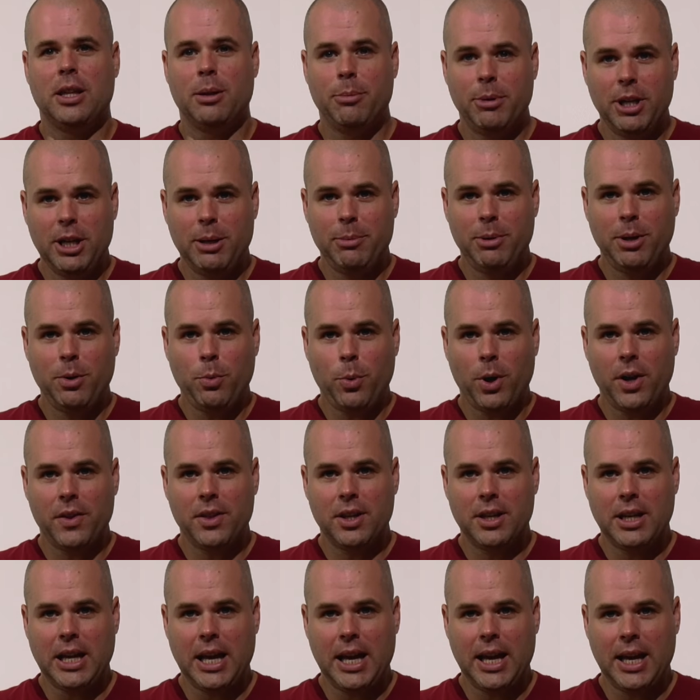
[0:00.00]
The Minimi won
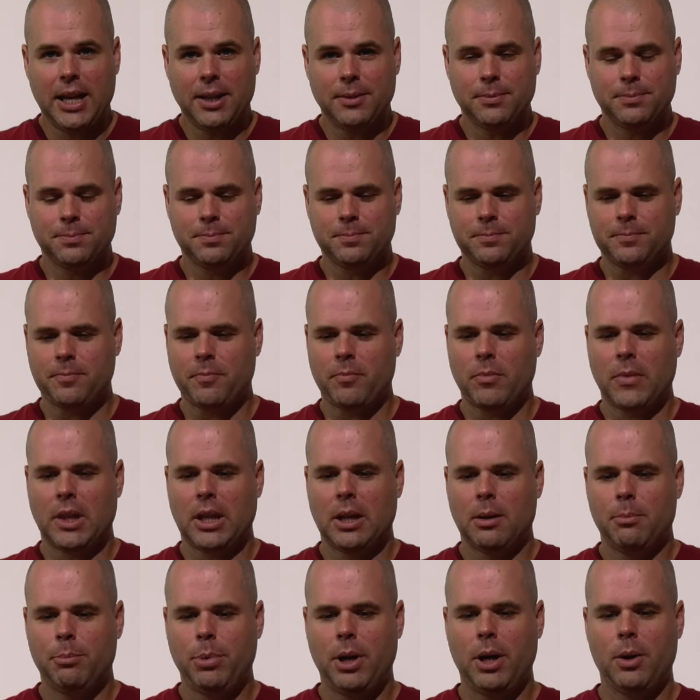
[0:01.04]
the day,
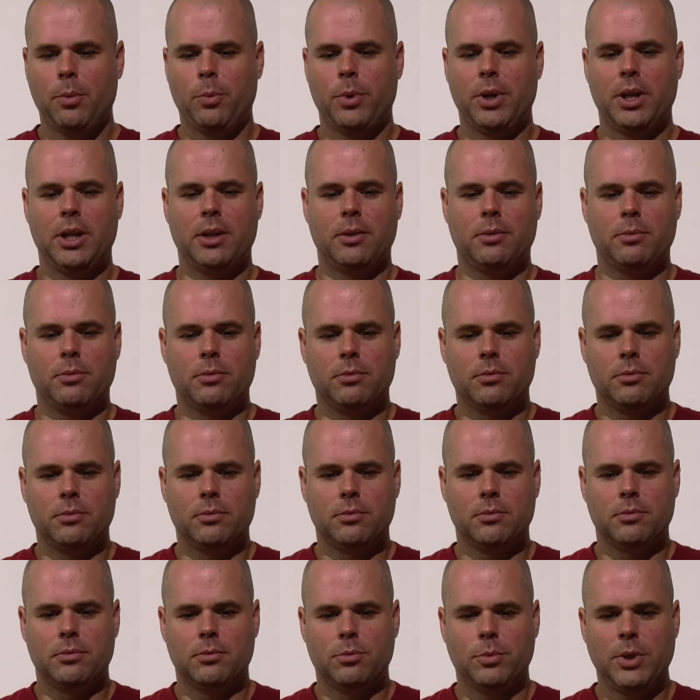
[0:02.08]
but when it
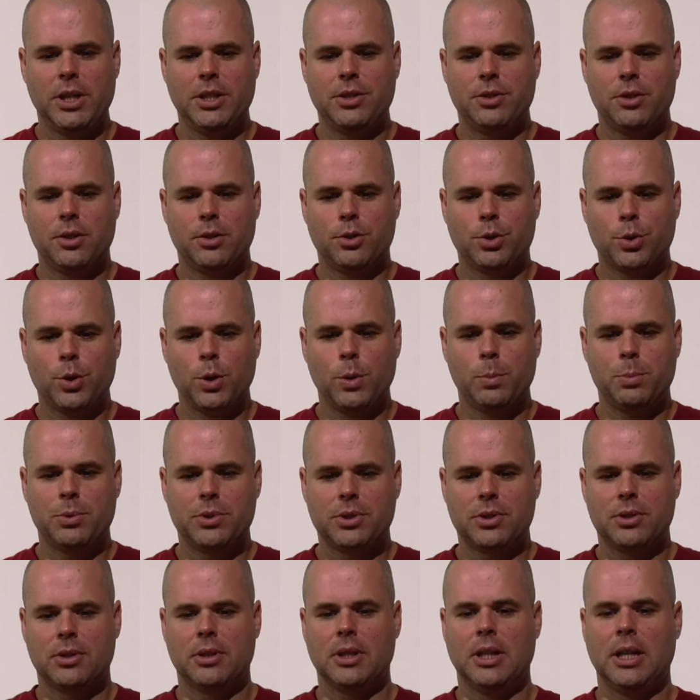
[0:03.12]
reached the
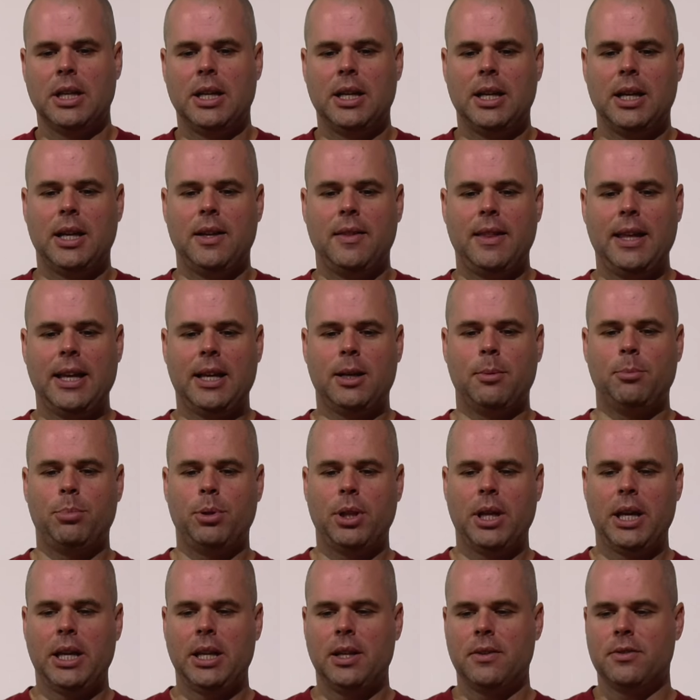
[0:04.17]
troops, they
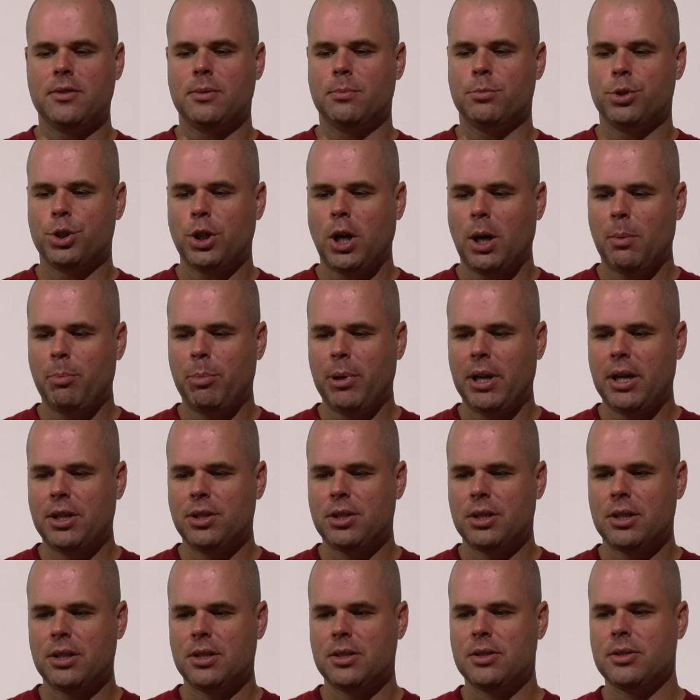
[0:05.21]
complained of some sharp
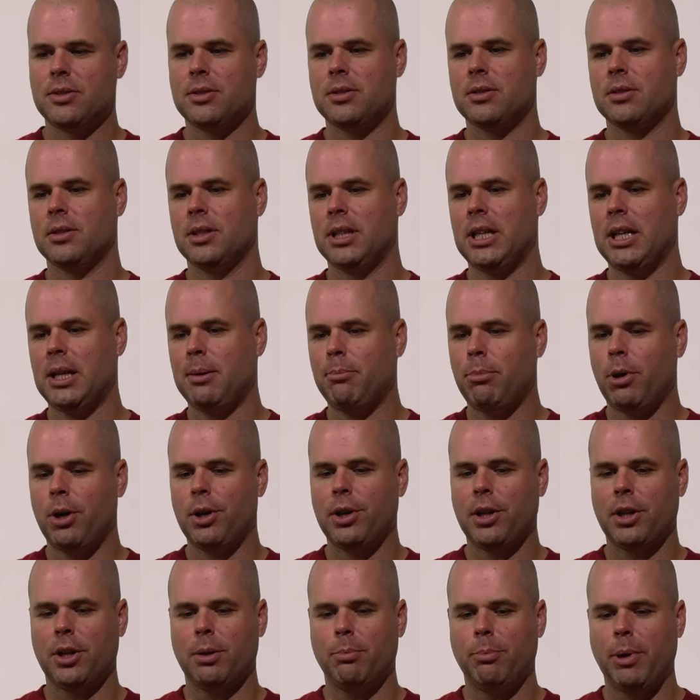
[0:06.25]
edges, getting
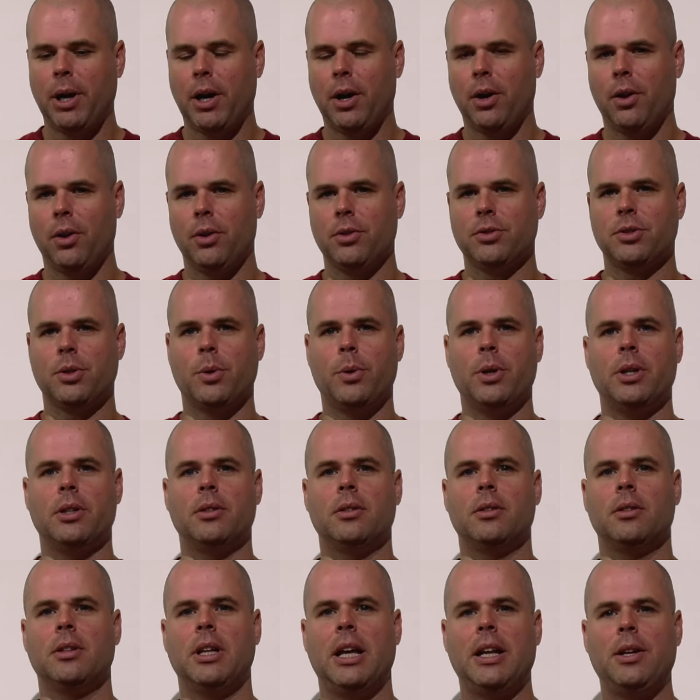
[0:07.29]
burned on the barrel, so it
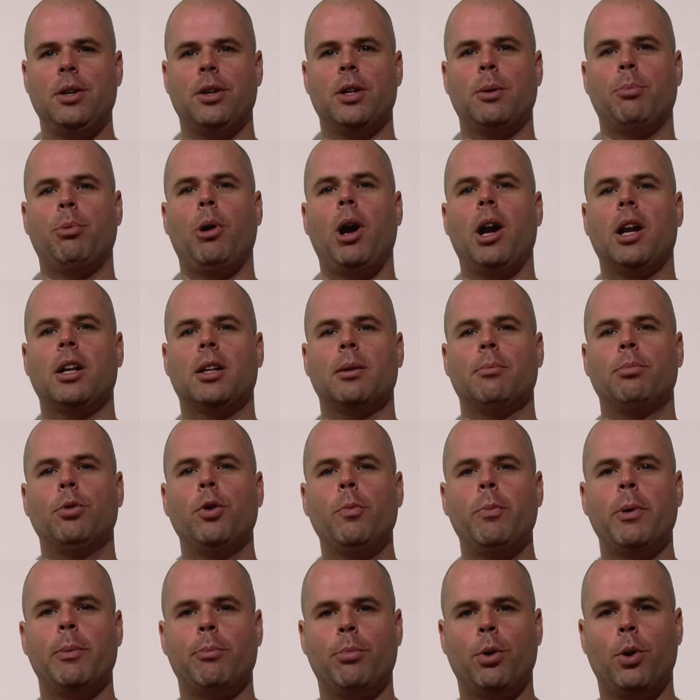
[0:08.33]
entered a product
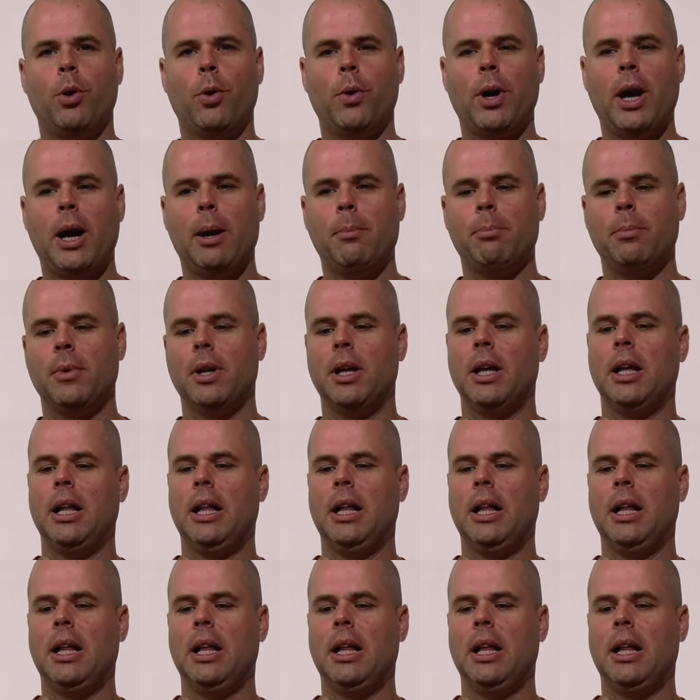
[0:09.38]
improvement program